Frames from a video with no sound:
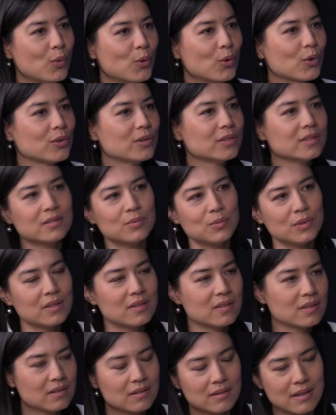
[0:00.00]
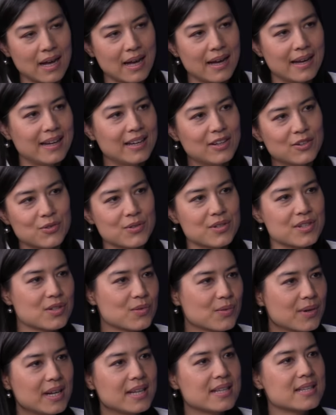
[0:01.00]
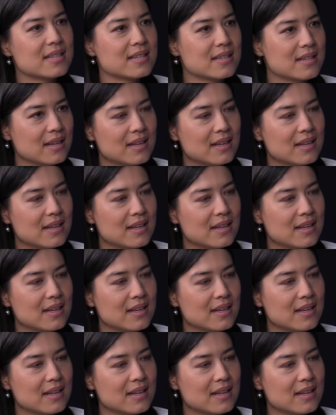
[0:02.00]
world with high interest rates,